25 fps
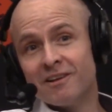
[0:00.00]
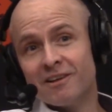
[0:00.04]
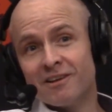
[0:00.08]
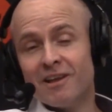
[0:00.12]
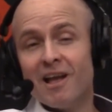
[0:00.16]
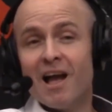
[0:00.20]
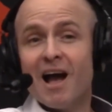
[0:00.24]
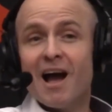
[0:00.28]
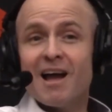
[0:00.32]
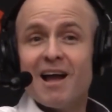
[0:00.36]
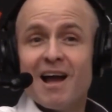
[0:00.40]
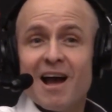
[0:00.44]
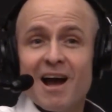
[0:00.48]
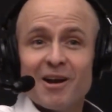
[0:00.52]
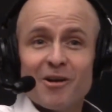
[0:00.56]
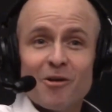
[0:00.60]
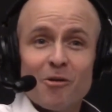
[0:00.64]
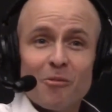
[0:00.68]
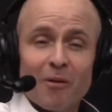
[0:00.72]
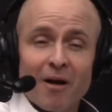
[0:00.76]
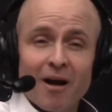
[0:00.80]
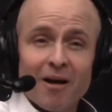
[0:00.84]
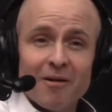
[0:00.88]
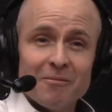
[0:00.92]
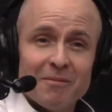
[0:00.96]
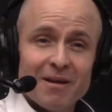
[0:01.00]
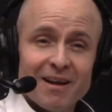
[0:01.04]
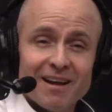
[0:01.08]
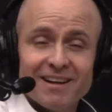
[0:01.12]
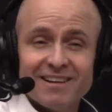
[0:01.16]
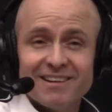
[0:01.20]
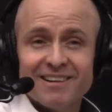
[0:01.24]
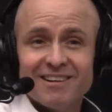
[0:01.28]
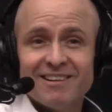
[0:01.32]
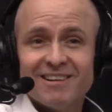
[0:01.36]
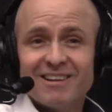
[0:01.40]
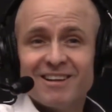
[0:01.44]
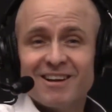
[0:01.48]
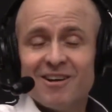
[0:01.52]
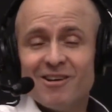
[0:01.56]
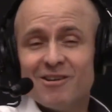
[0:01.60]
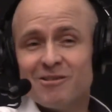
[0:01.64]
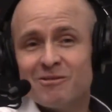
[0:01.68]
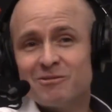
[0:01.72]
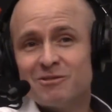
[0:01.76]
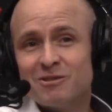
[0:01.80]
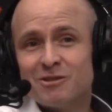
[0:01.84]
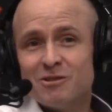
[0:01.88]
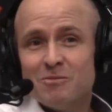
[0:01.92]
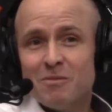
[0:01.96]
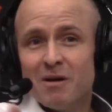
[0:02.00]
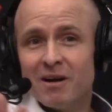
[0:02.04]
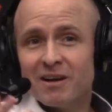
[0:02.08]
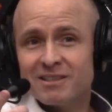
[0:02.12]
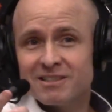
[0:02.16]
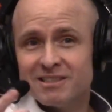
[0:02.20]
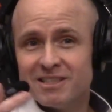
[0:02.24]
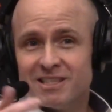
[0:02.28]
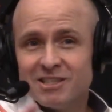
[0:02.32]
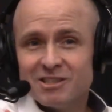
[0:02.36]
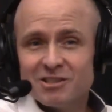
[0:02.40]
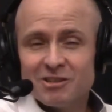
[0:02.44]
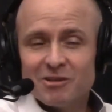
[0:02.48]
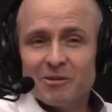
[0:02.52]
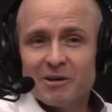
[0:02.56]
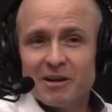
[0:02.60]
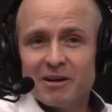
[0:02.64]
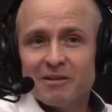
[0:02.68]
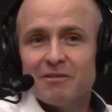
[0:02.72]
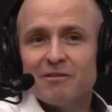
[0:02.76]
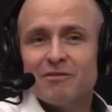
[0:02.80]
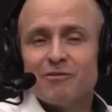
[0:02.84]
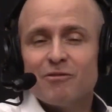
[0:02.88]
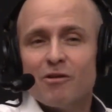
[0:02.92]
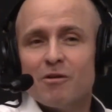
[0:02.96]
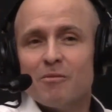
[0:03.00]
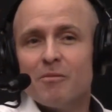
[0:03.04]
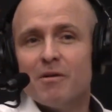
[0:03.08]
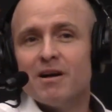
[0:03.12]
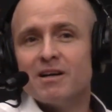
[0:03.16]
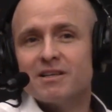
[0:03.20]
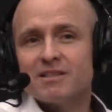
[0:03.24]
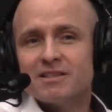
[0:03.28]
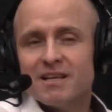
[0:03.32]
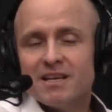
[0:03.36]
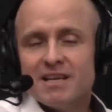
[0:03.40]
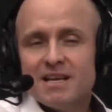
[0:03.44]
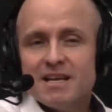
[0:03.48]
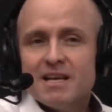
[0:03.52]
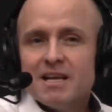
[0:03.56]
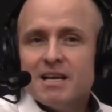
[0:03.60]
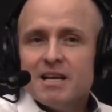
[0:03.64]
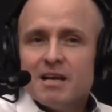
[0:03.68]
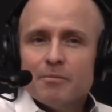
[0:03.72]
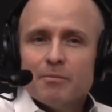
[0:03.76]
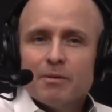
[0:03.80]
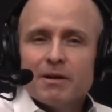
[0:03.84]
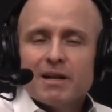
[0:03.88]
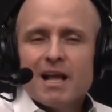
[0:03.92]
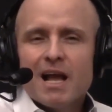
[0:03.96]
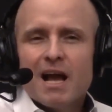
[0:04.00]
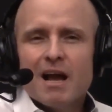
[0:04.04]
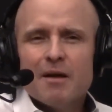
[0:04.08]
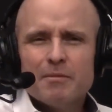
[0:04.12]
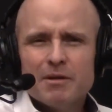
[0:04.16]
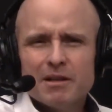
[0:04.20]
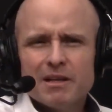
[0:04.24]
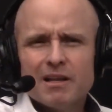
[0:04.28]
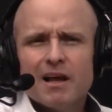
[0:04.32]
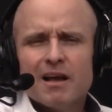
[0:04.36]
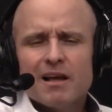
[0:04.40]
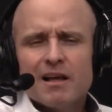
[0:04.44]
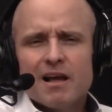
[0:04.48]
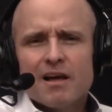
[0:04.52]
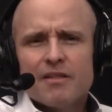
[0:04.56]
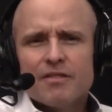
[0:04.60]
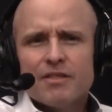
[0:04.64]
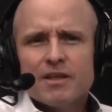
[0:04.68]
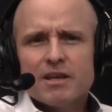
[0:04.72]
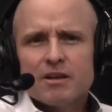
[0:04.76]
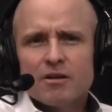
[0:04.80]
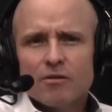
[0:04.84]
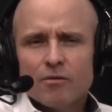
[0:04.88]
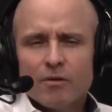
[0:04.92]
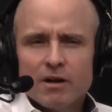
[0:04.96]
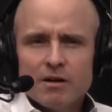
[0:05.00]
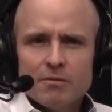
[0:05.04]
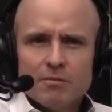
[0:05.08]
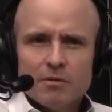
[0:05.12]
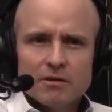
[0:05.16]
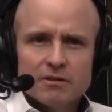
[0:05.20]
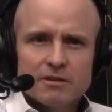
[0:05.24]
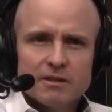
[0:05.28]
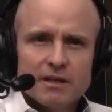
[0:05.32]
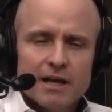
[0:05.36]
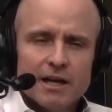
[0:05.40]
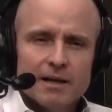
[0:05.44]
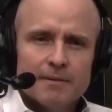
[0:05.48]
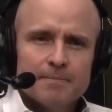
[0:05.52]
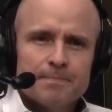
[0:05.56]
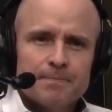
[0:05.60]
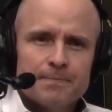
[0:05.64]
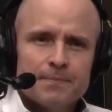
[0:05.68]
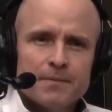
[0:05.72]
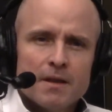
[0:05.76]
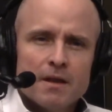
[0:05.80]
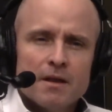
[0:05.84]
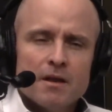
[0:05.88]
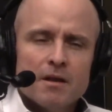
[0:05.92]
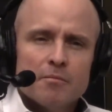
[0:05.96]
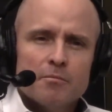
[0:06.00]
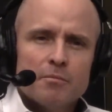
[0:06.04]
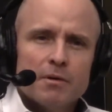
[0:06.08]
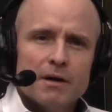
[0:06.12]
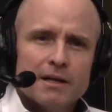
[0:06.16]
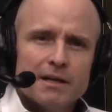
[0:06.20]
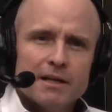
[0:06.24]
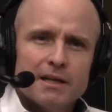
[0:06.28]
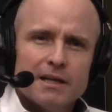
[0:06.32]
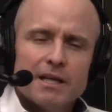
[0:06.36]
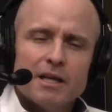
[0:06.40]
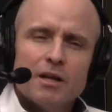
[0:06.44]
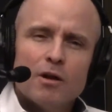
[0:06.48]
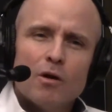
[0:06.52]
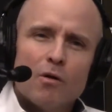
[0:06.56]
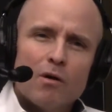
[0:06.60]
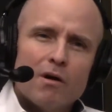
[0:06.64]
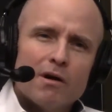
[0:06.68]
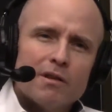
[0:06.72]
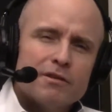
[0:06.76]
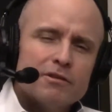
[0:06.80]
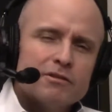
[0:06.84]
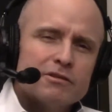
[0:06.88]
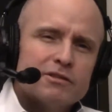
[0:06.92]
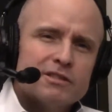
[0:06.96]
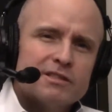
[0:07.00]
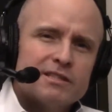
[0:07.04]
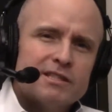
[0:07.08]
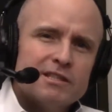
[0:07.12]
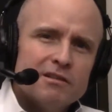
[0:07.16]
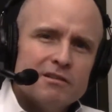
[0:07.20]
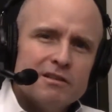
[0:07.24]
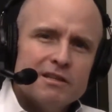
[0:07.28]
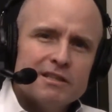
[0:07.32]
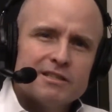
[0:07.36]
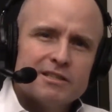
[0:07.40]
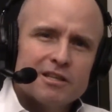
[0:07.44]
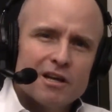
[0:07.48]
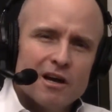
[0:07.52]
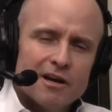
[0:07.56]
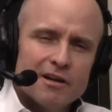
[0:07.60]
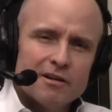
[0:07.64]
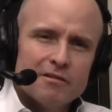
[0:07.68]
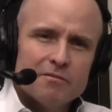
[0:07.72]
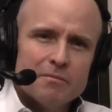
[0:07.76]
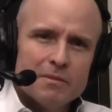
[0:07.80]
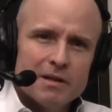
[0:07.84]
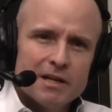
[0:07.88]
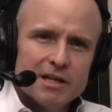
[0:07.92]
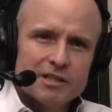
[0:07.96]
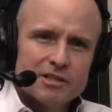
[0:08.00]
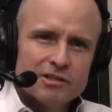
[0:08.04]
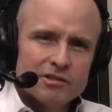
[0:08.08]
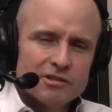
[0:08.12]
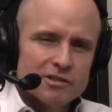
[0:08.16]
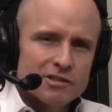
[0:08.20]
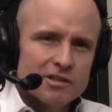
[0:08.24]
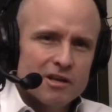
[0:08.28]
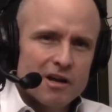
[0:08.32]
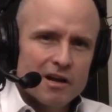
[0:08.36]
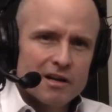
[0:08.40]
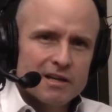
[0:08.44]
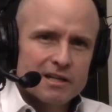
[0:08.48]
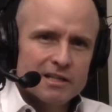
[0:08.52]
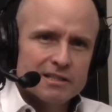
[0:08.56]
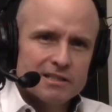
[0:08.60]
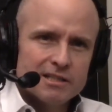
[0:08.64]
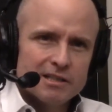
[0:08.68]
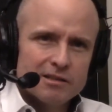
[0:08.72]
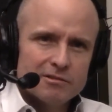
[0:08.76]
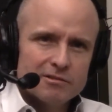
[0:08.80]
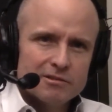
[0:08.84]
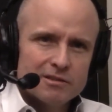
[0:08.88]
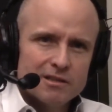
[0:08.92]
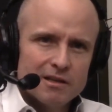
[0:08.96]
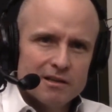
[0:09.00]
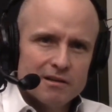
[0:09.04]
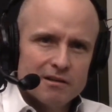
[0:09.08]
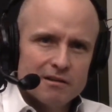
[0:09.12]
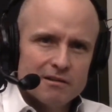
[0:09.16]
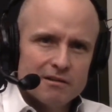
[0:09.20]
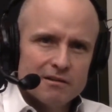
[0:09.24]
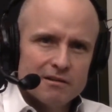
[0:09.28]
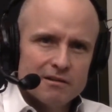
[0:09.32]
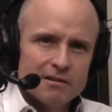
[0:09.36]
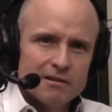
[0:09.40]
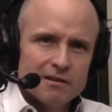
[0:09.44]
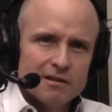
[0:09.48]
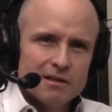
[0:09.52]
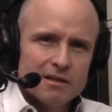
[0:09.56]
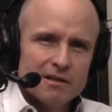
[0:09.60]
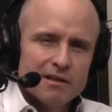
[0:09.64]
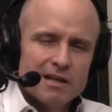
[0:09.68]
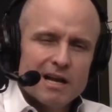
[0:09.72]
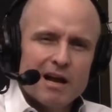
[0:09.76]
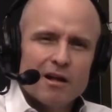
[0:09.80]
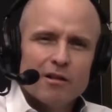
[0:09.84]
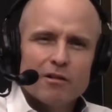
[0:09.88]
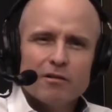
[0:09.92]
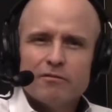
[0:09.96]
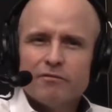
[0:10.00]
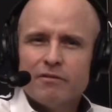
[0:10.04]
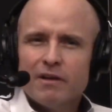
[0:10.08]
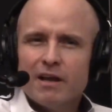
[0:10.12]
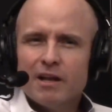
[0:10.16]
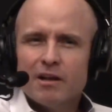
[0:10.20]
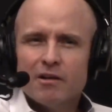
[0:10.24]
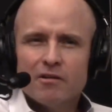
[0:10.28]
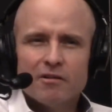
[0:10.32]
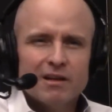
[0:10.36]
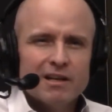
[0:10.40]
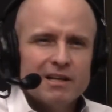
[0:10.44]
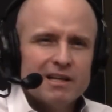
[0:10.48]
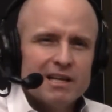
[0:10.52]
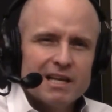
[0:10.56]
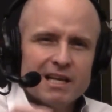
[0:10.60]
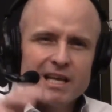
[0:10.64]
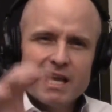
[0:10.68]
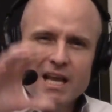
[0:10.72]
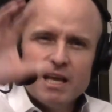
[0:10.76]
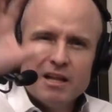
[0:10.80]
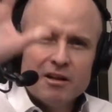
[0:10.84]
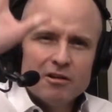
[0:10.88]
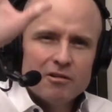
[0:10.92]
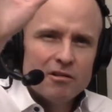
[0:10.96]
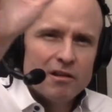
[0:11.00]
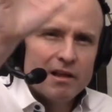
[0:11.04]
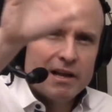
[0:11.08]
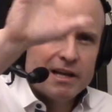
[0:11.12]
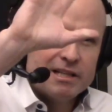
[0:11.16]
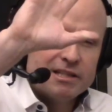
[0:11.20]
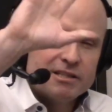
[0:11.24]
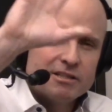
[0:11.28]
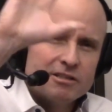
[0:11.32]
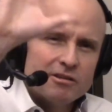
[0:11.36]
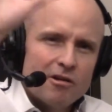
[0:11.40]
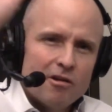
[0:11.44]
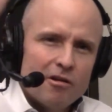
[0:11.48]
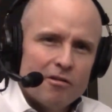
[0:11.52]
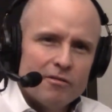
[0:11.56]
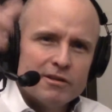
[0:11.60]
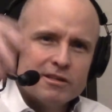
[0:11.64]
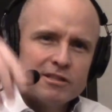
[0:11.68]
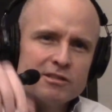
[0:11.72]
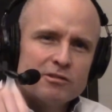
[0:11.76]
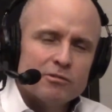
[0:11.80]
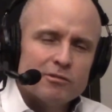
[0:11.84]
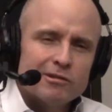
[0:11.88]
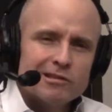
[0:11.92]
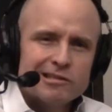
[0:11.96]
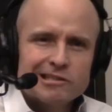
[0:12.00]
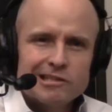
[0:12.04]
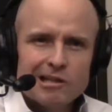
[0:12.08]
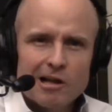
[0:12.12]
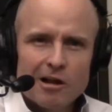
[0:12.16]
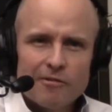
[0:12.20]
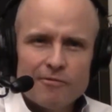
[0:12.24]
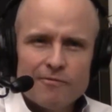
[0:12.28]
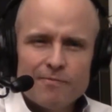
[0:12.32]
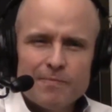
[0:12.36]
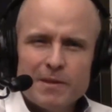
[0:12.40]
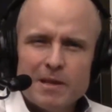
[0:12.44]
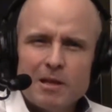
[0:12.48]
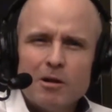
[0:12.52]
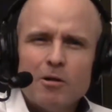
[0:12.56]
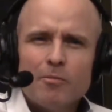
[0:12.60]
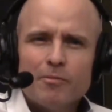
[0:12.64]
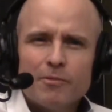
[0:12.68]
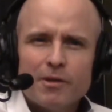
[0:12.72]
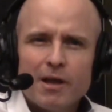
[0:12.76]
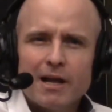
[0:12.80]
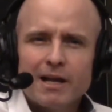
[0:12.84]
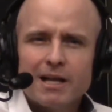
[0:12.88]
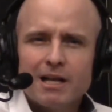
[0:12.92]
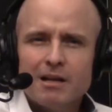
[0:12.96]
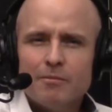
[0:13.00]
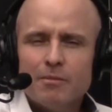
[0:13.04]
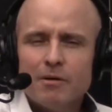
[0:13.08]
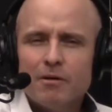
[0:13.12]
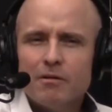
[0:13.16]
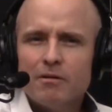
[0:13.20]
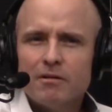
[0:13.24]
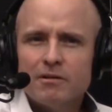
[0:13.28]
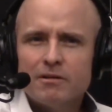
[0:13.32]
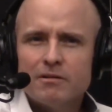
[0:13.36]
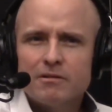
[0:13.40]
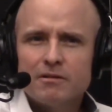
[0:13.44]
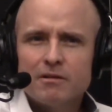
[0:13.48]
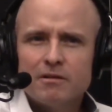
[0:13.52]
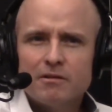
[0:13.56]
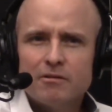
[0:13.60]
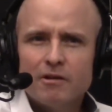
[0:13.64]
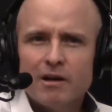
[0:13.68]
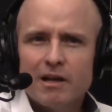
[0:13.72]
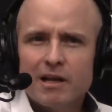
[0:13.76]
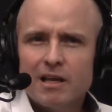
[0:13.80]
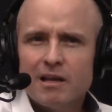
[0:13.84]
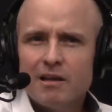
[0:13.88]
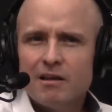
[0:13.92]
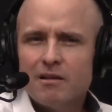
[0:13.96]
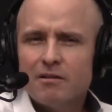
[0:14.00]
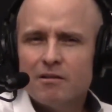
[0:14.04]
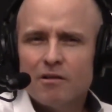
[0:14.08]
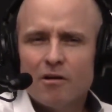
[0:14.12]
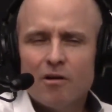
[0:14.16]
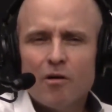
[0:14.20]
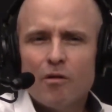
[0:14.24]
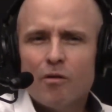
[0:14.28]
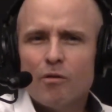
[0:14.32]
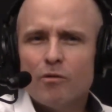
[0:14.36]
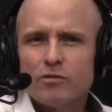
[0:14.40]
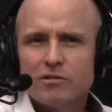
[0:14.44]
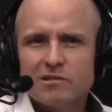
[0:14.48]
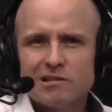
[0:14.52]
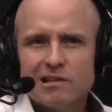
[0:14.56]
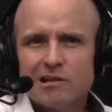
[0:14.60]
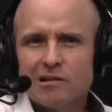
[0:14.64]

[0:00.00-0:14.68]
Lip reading: Yeah, no problem, man. Here you go. $2 each or whatever, $4. But yeah, I mean, I think you're right about that. But you know, there's still a ton of miniature sockets out there. Elevator, indicator lights, all this sort of stuff. You know what I'm talking about, Greggy? All those